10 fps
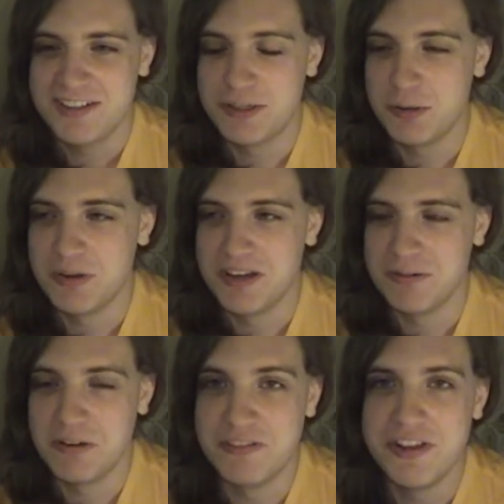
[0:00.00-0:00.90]
to
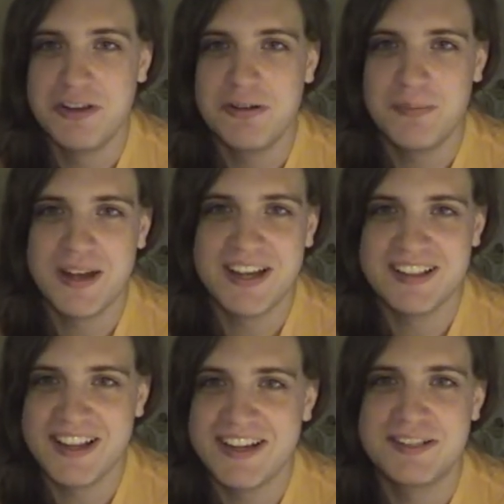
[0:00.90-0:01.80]
review my
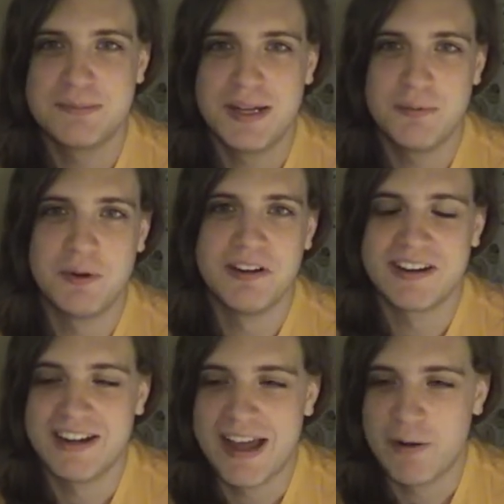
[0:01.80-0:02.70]
latest blood
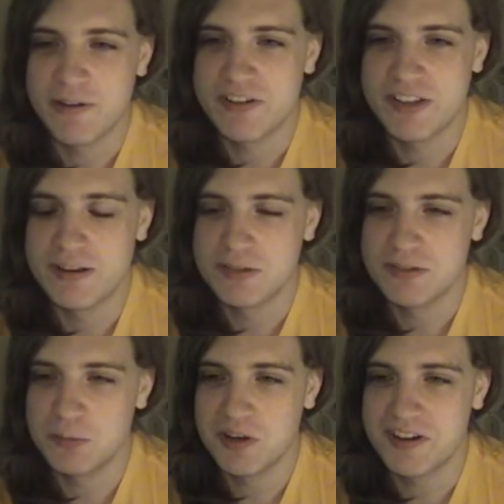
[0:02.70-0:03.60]
work and how everything
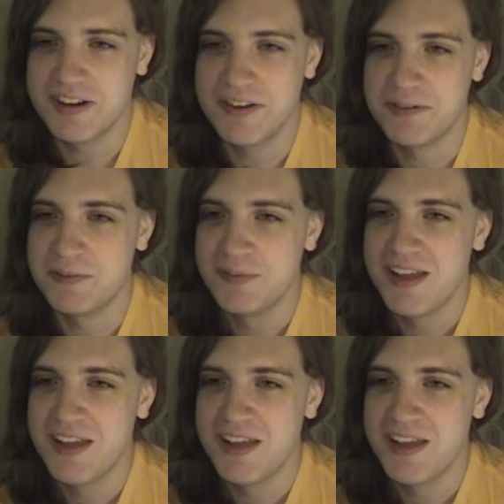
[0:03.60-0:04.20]
was working out.